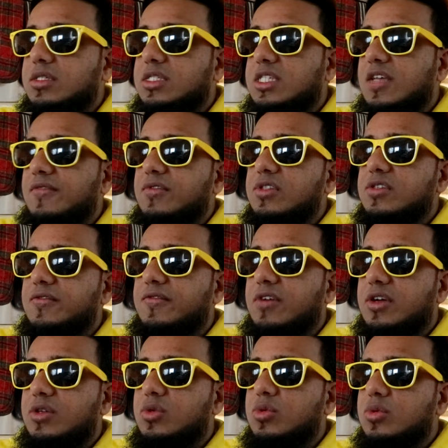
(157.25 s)
7 to
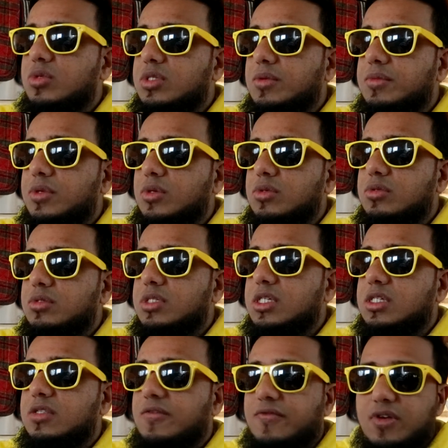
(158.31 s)
final or something, or
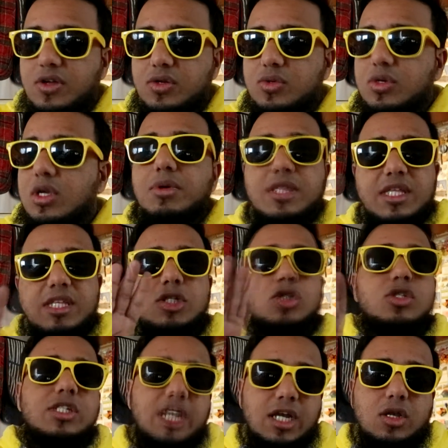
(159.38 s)
6 to final. But this
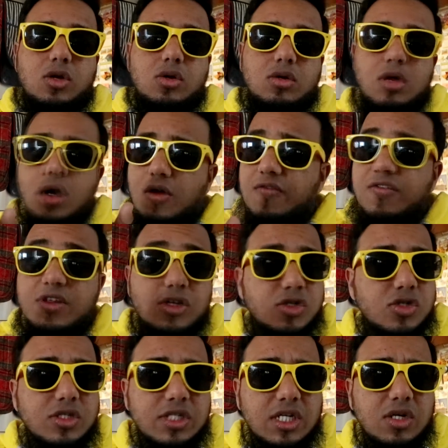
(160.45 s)
shouldn't take long. Hopefully it
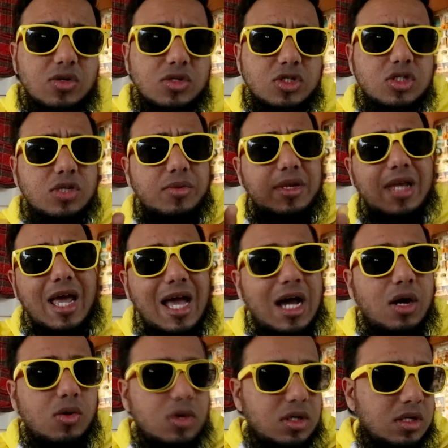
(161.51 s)
shouldn't take long. It should take me an
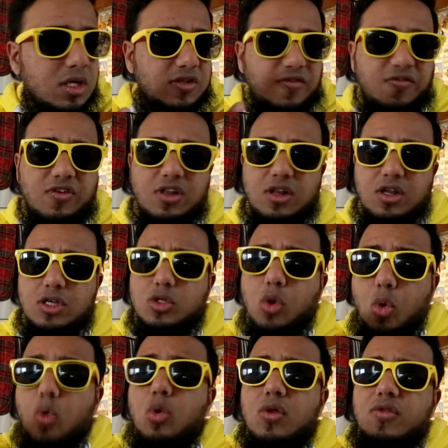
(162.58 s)
hour to finalize
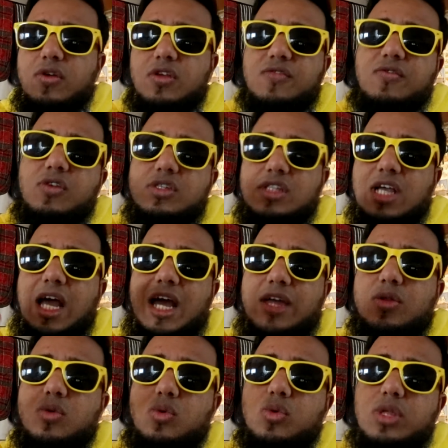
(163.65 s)
all of those vlogs, to
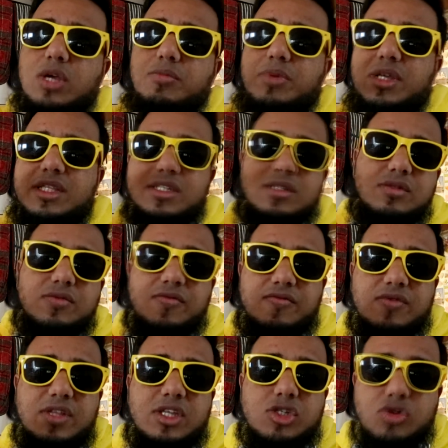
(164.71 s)
add all their bits and
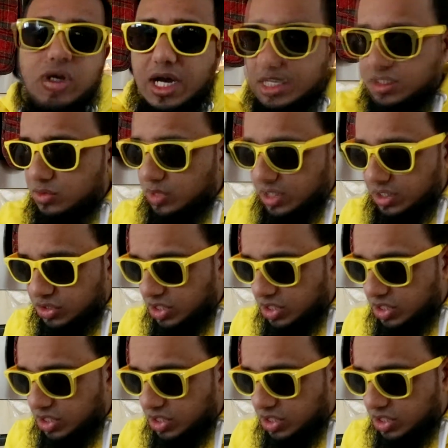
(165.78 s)
for their tracks and all that